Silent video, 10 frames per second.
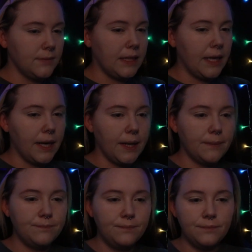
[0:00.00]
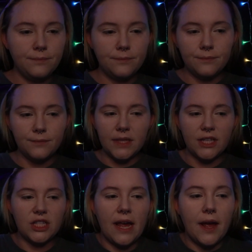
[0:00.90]
Yeah.
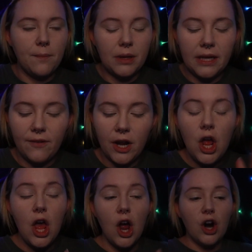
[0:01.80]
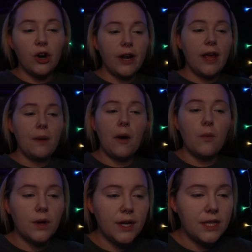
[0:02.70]
I just can't believe it. Her name
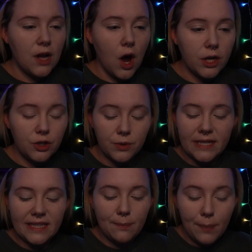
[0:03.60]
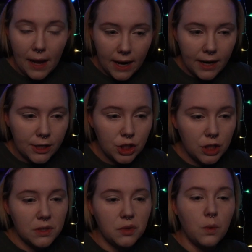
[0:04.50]
was Audrey Spain, and
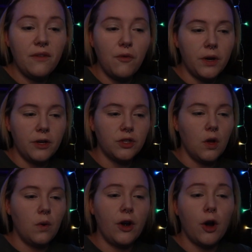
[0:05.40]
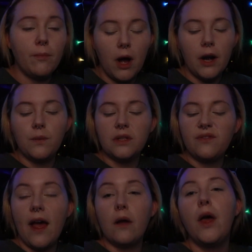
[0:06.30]
she was 24 years old, and her body was
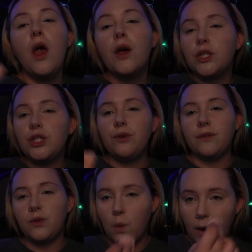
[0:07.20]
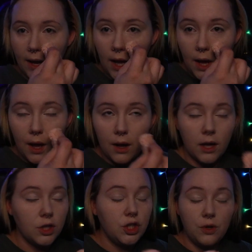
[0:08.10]
found June
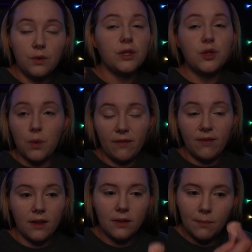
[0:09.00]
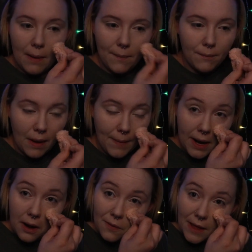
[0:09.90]
25th, my
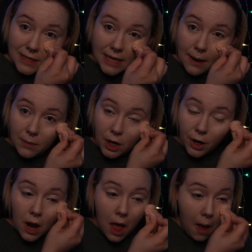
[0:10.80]
bad, that same year.